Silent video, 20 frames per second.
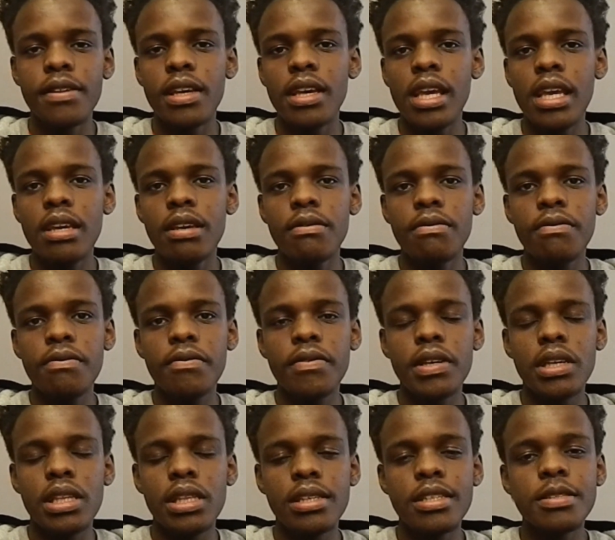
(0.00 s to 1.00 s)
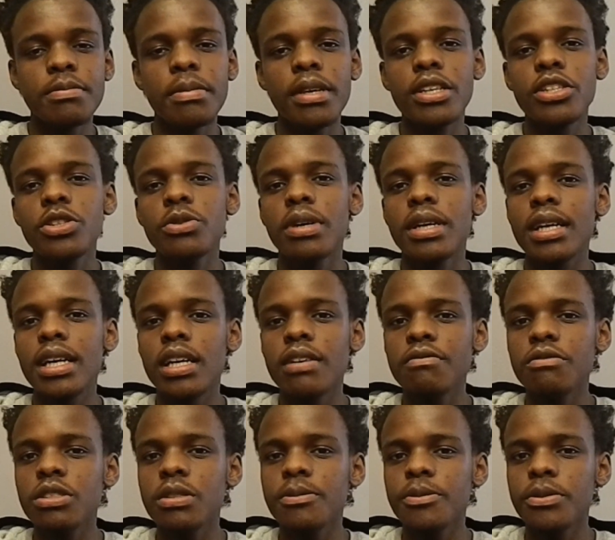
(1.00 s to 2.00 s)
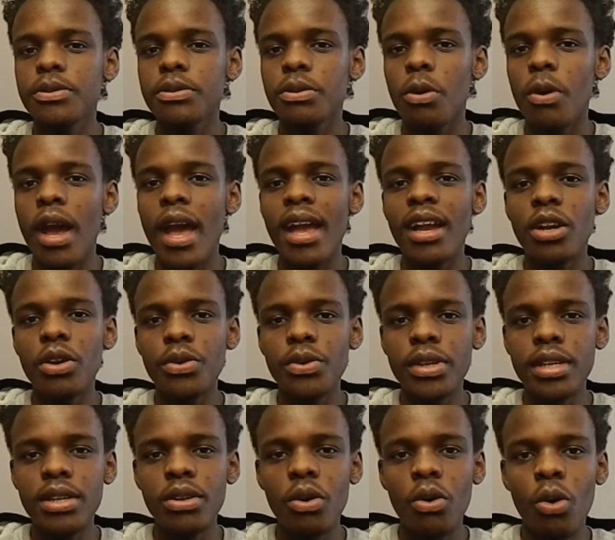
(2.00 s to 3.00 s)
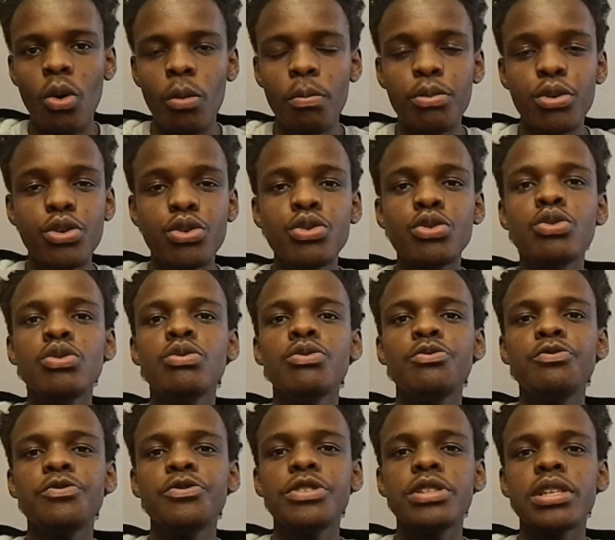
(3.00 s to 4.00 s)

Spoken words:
If this makes you uncomfortable or angry or proves